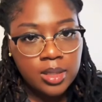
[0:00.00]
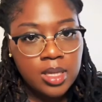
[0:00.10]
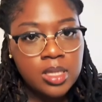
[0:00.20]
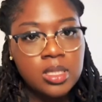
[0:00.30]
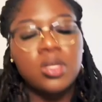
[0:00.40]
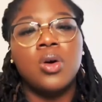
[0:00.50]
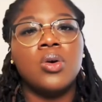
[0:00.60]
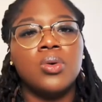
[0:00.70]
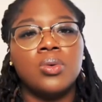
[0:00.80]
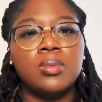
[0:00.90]

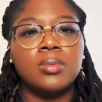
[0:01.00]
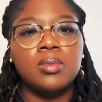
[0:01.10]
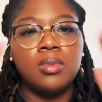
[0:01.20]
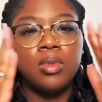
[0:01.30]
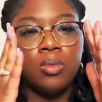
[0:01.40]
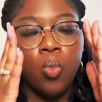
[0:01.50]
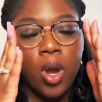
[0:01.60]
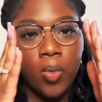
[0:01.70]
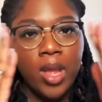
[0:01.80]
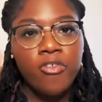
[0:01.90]
So
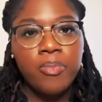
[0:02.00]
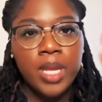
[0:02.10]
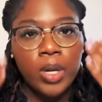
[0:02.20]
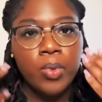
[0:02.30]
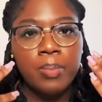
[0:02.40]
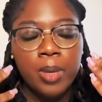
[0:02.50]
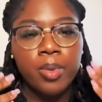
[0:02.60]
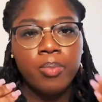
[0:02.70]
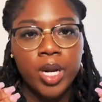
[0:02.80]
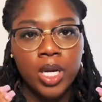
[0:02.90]
one way for me to remember
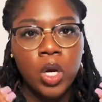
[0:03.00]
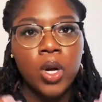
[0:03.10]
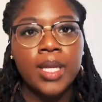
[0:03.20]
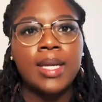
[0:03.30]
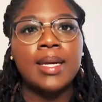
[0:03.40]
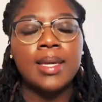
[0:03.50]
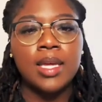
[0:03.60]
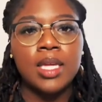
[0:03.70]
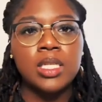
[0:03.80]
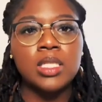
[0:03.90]
bradycardia
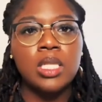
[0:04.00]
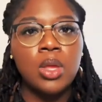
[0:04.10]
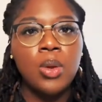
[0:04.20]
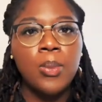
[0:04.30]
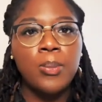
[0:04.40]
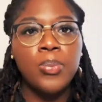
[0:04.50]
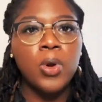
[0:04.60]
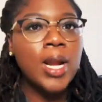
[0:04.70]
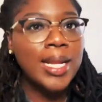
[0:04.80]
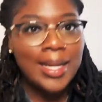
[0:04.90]
is
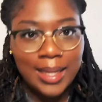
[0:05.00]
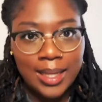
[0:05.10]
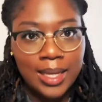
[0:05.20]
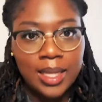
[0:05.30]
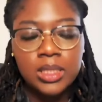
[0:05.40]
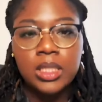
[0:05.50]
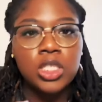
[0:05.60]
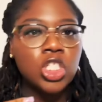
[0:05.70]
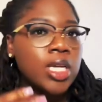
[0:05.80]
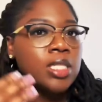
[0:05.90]
Brady,
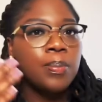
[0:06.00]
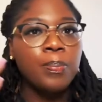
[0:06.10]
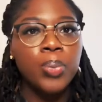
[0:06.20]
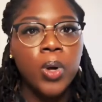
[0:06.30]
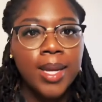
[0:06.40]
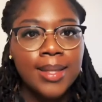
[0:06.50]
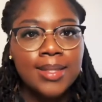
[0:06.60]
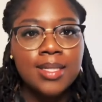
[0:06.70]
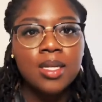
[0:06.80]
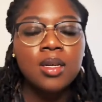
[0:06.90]
such as
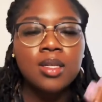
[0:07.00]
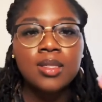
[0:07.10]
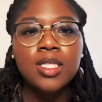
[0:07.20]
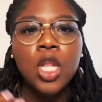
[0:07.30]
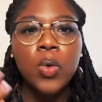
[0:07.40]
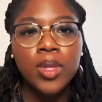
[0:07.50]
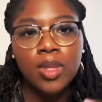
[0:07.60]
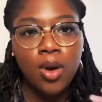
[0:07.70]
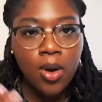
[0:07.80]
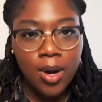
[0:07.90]
breaks, slowing
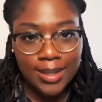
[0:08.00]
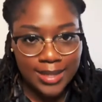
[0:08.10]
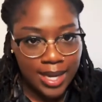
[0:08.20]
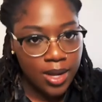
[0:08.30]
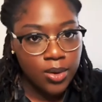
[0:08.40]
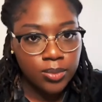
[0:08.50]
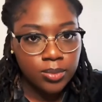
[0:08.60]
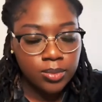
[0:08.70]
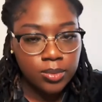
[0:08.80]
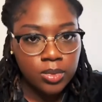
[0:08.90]
the heart down
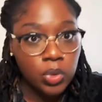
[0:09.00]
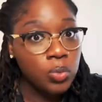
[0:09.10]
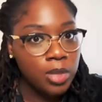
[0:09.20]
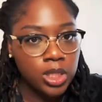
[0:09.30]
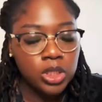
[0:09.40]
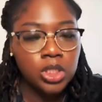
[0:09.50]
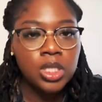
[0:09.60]
too much.